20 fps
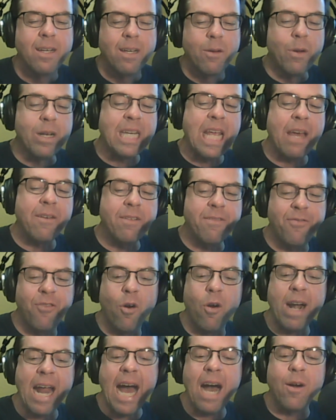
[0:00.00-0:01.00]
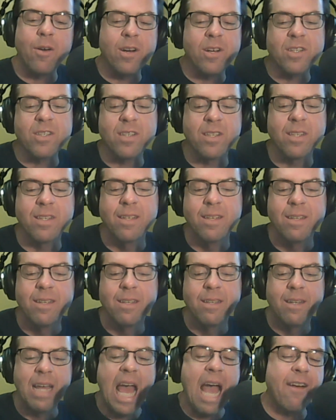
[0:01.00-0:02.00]
When given four hours,
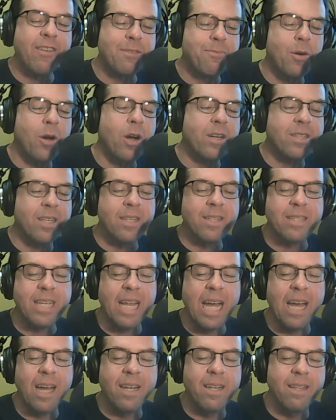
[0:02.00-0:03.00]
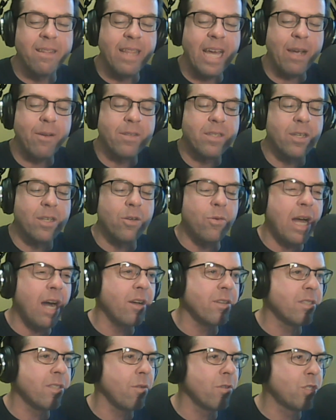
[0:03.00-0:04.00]
average person said they would do
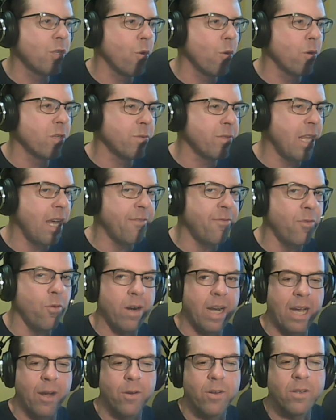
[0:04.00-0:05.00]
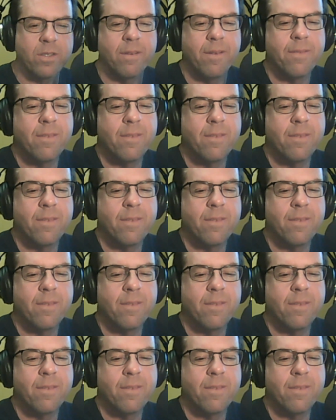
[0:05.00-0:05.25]
household chores with that four hours.